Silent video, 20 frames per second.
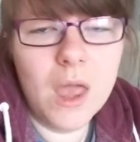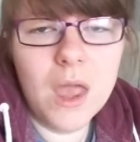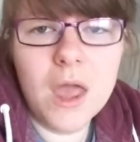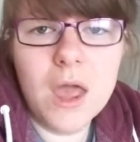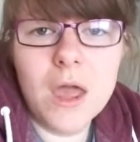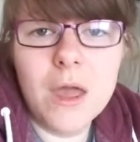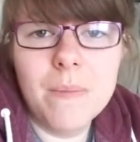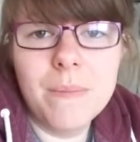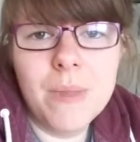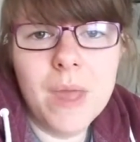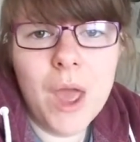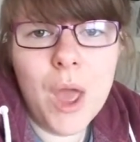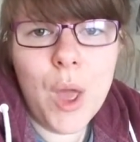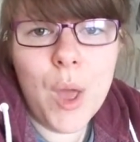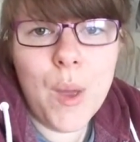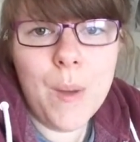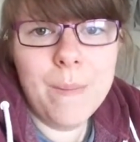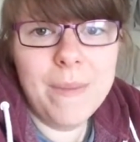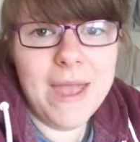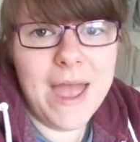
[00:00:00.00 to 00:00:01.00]
But
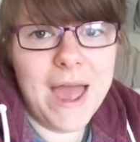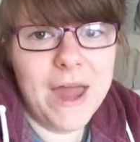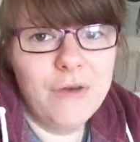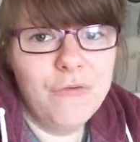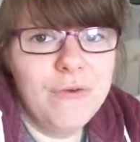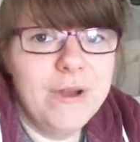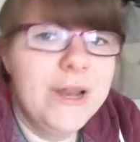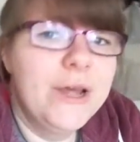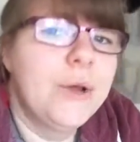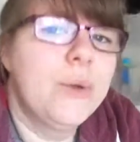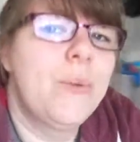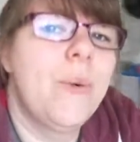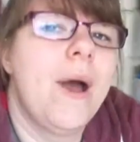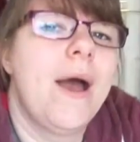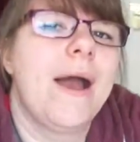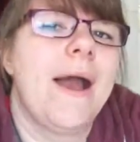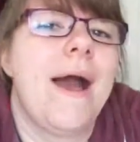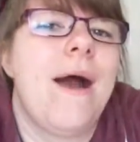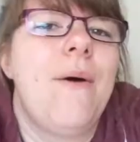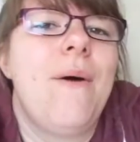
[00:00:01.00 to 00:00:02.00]
yeah, I had a really good
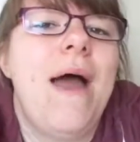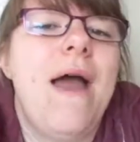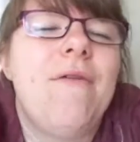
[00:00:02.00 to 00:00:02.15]
workout.